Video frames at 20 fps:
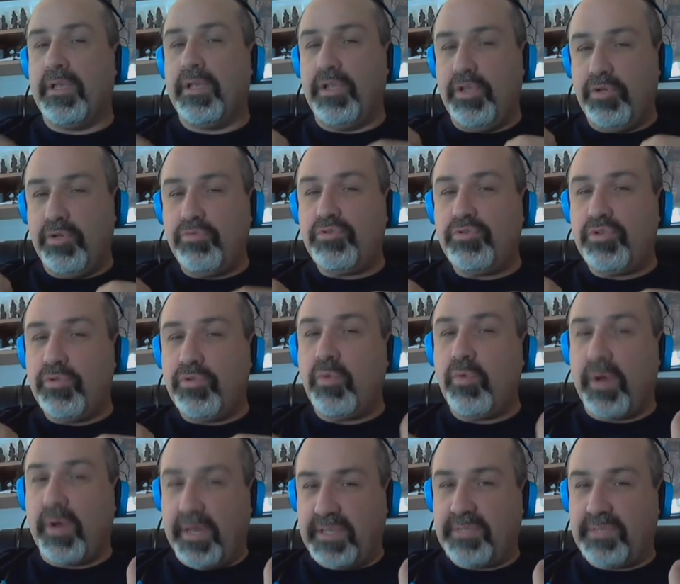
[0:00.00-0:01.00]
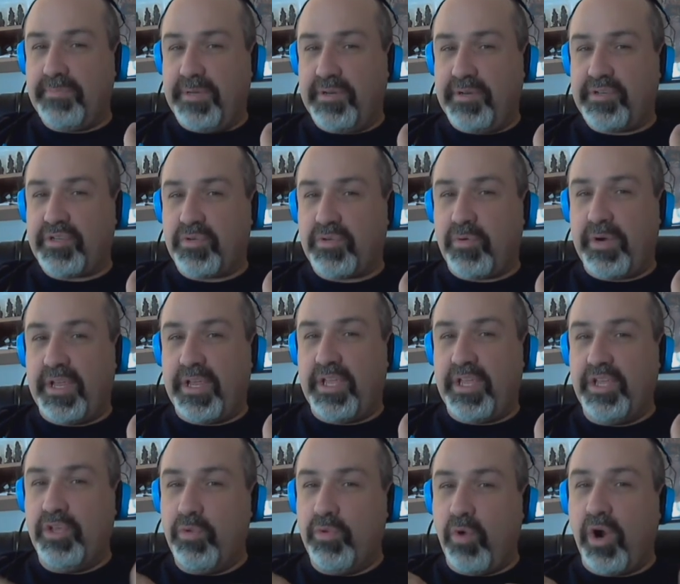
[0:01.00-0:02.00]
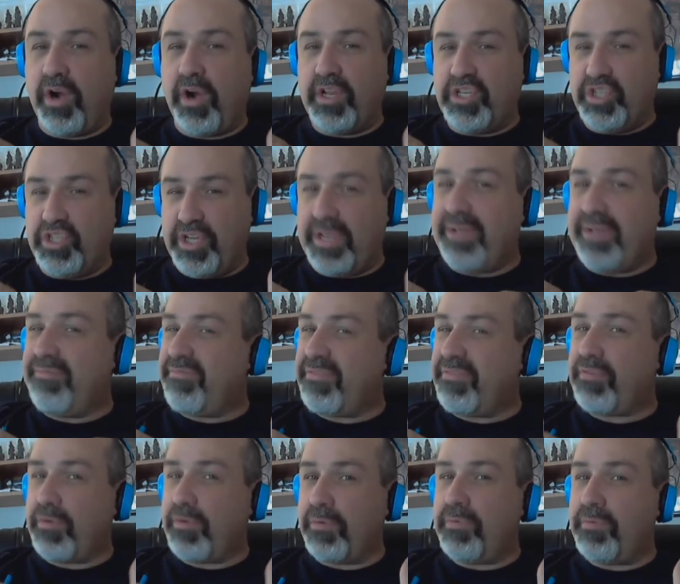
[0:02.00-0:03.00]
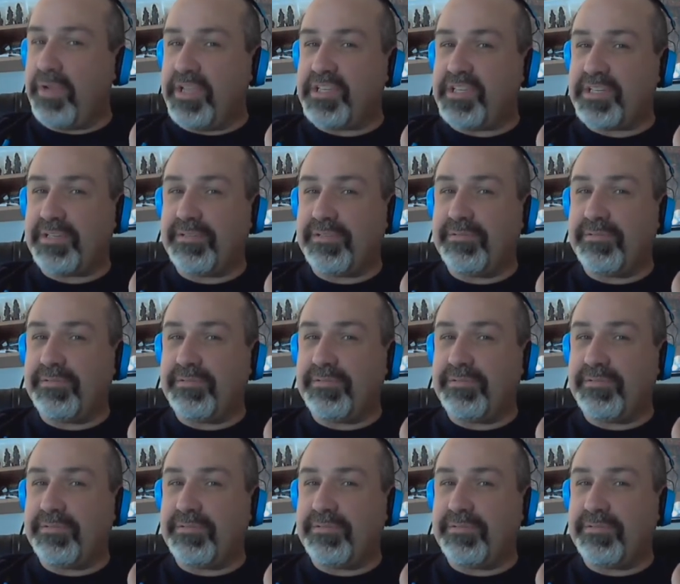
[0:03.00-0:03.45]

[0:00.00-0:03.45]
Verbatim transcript: You do want it to be your story. You are a GM for a reason.